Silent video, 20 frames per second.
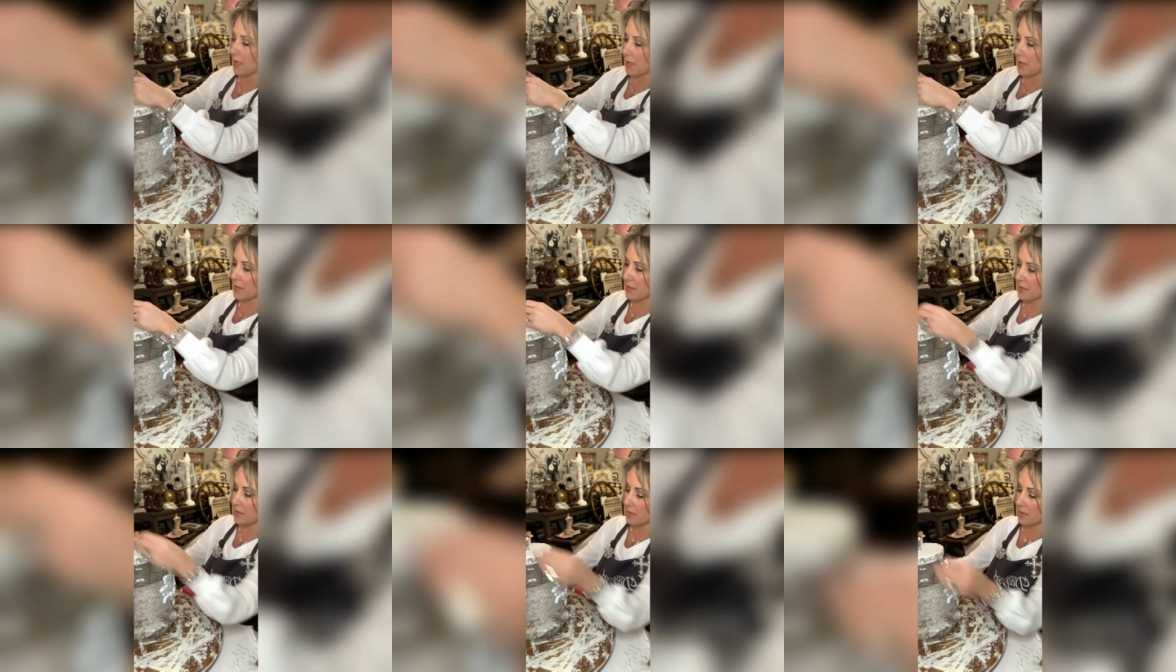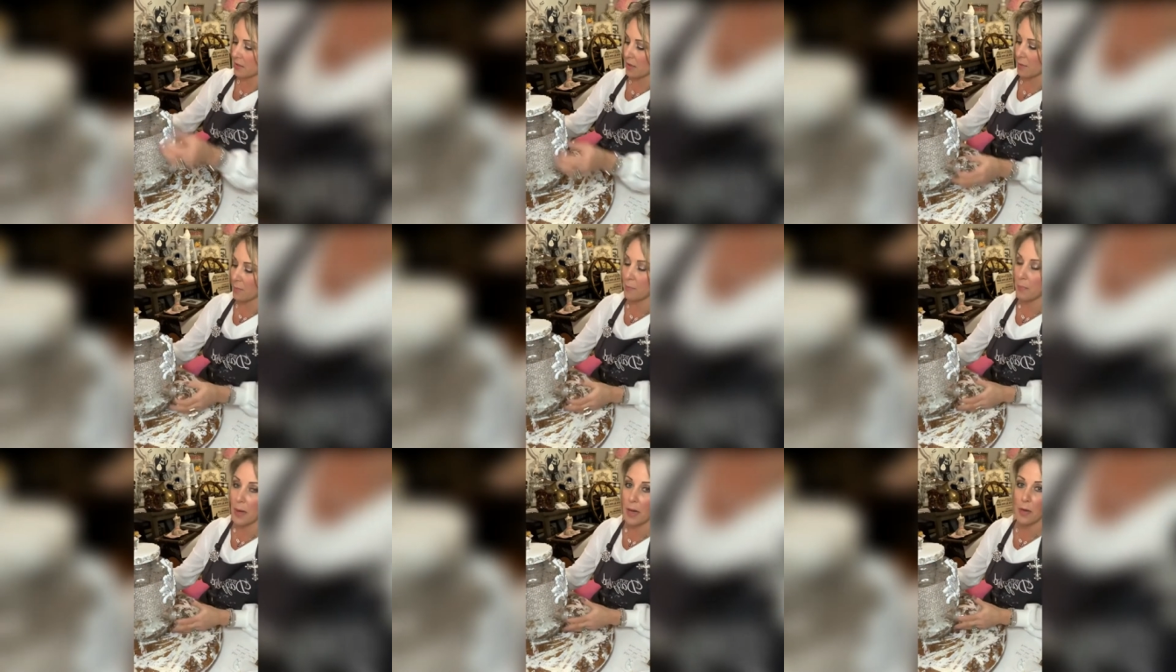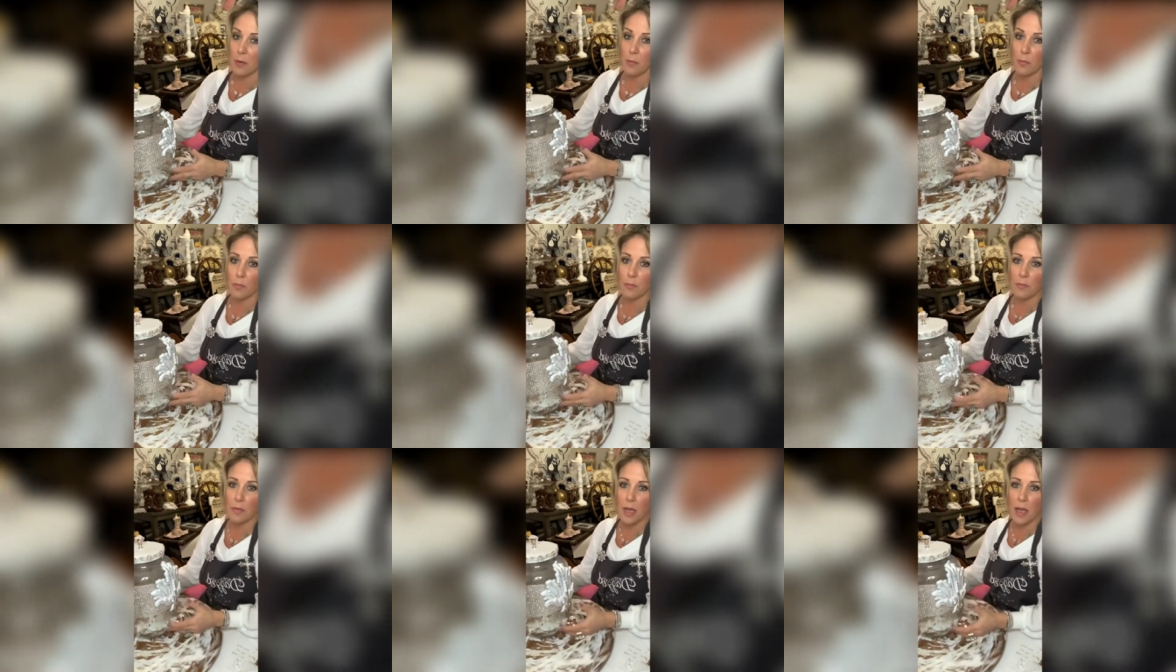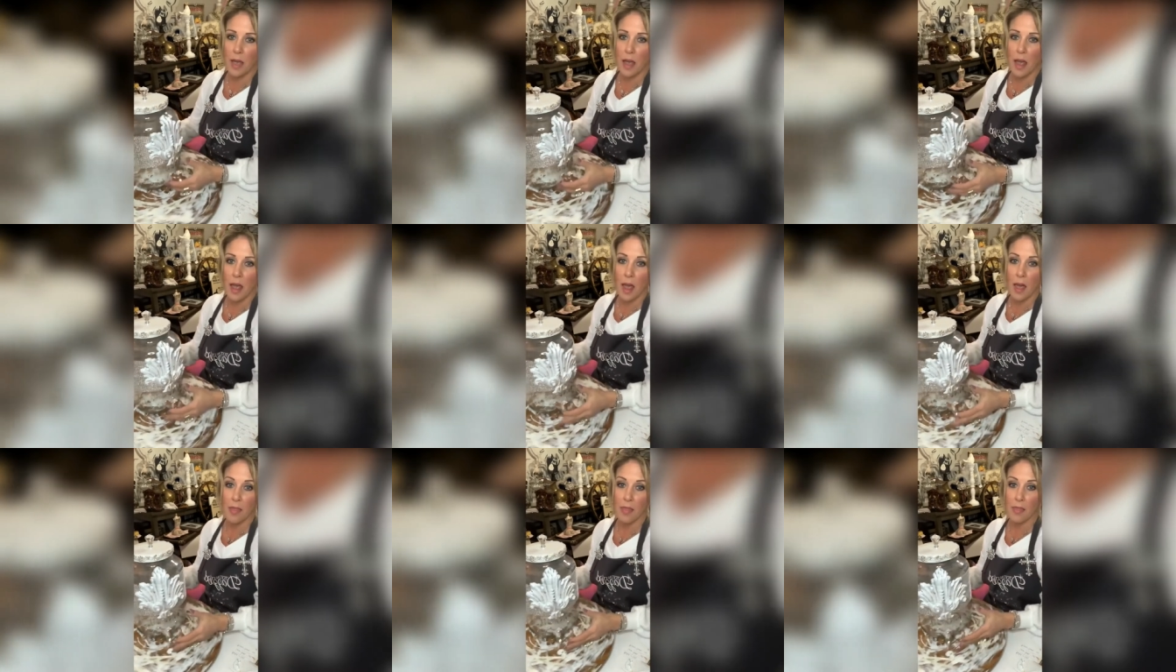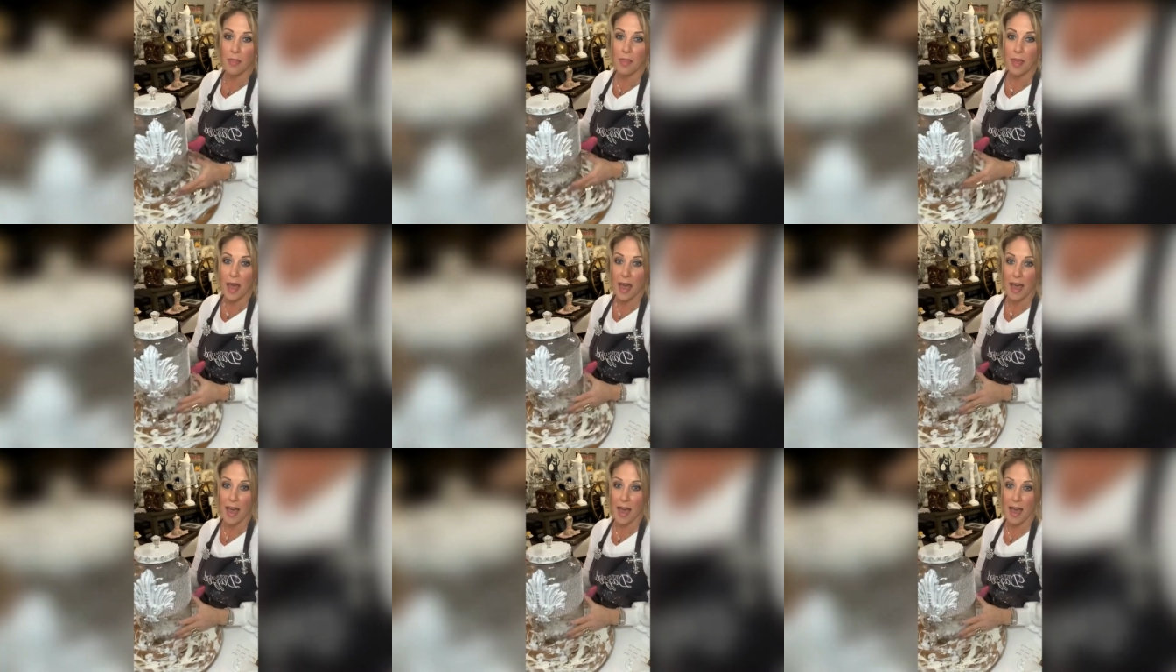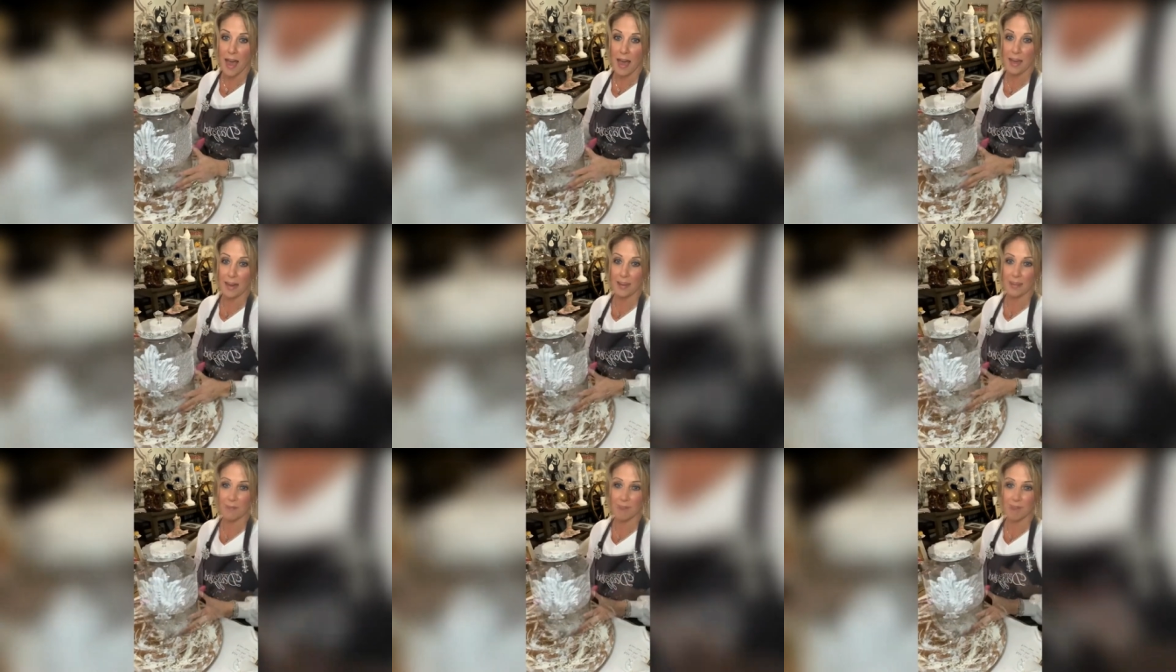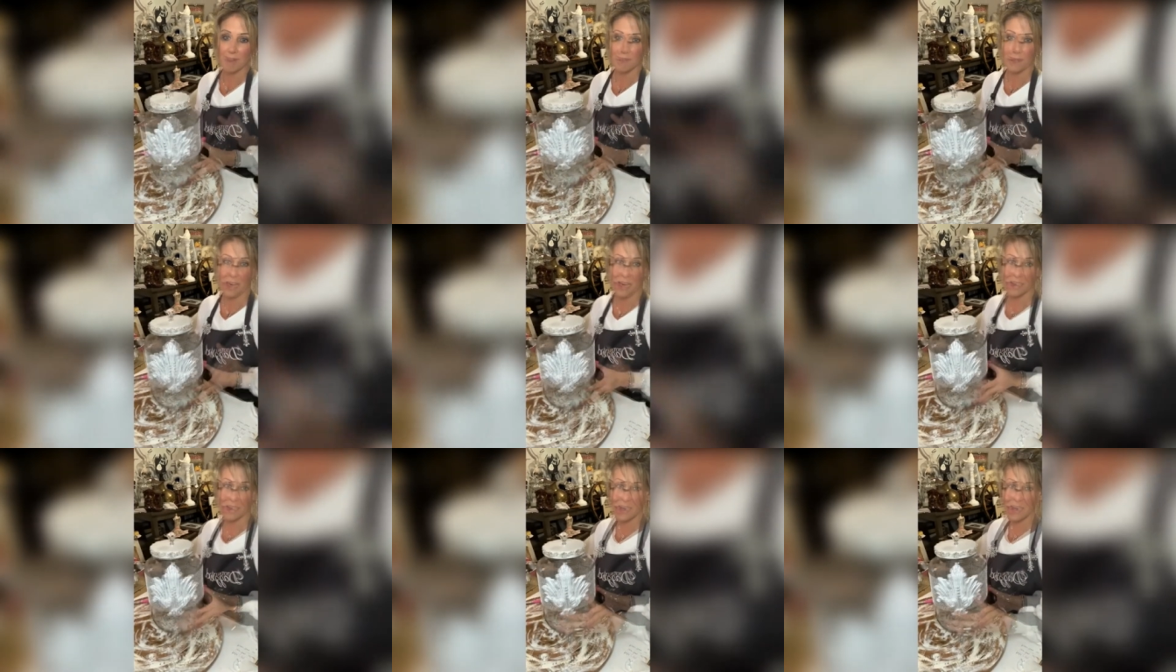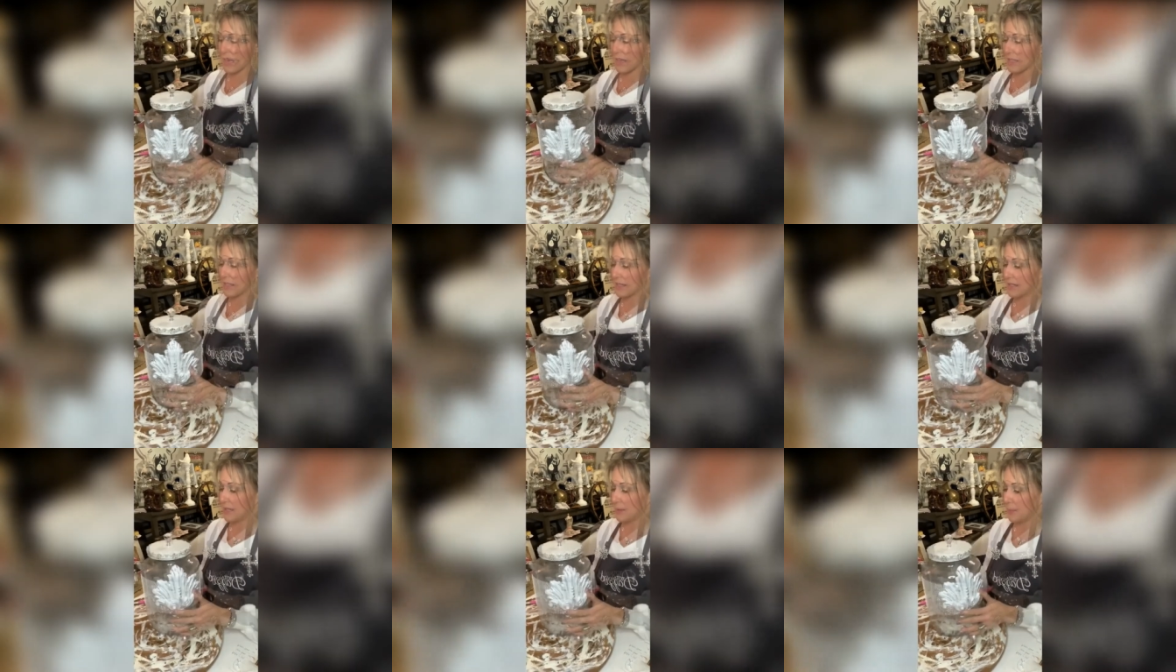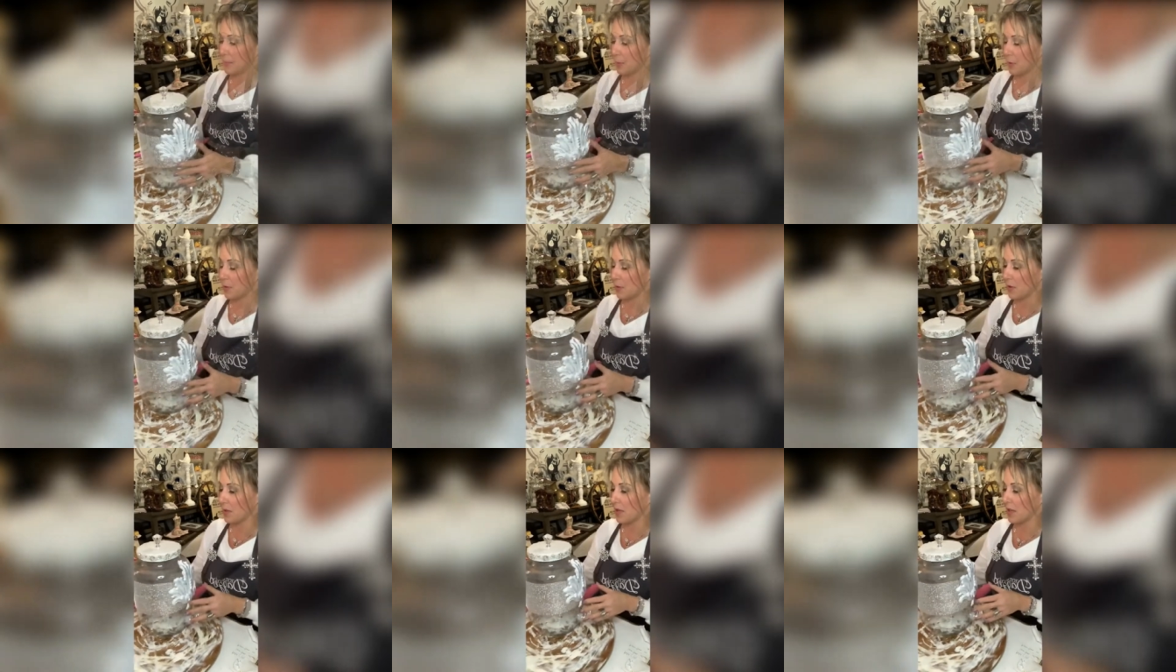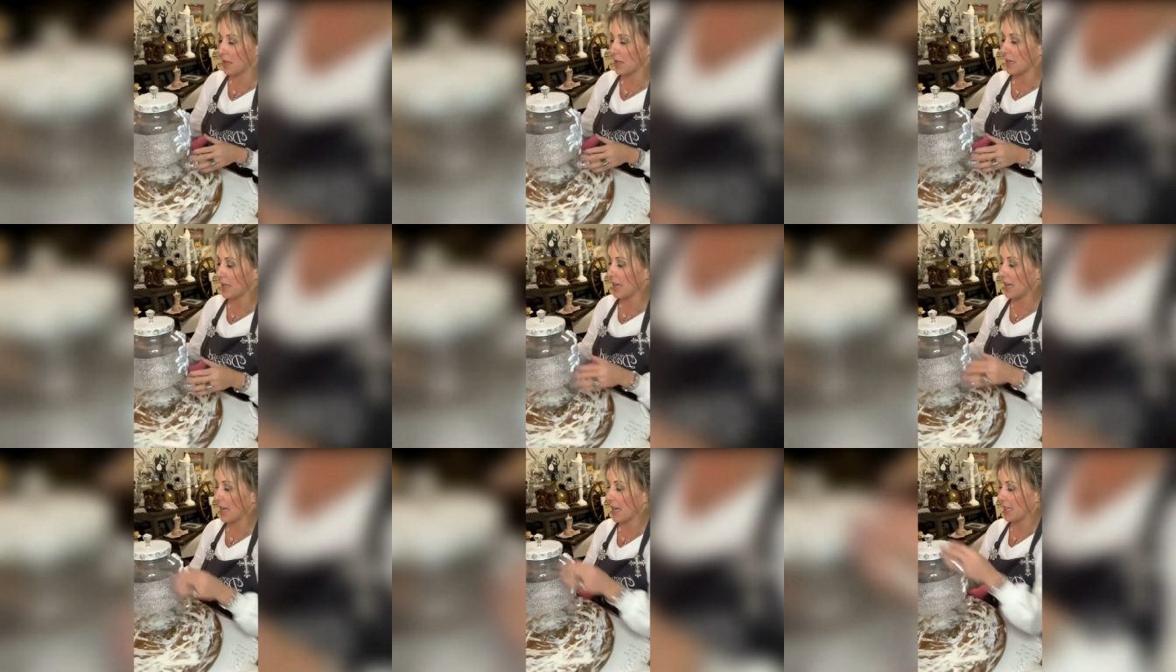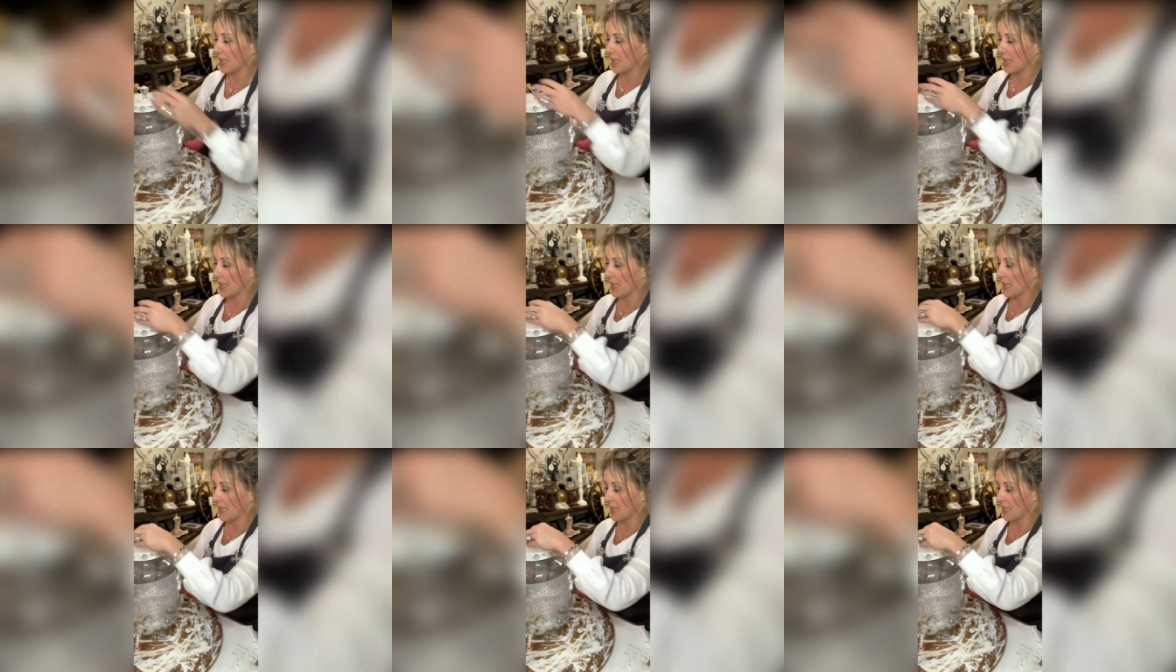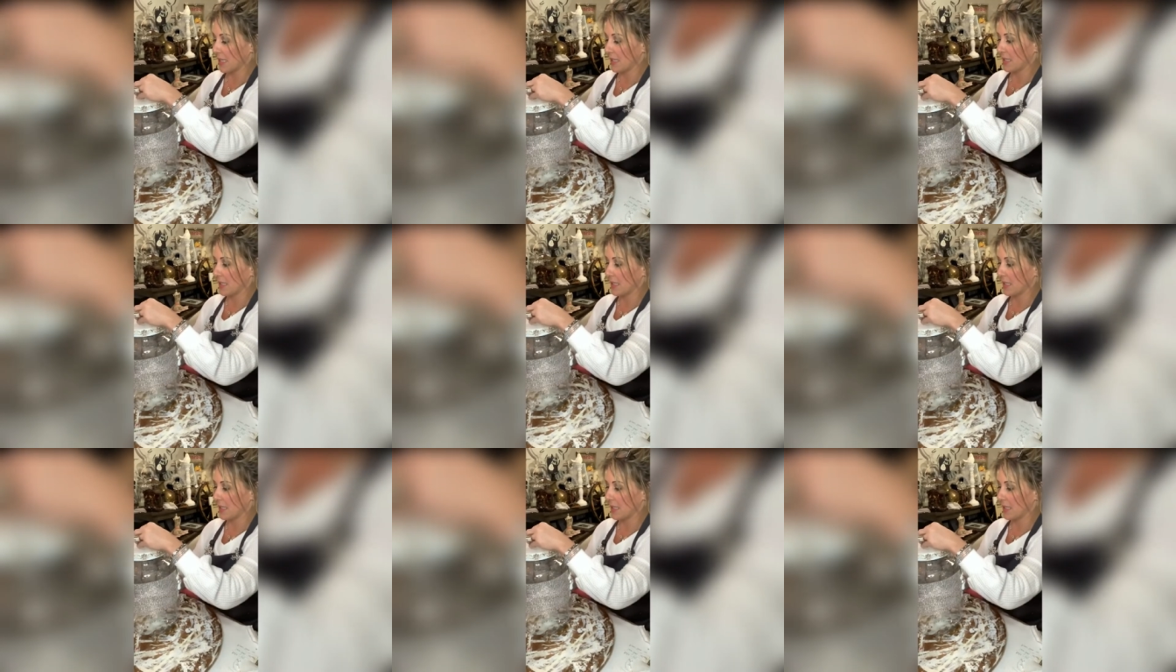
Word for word: this, but that crown, I that is simple, elegant.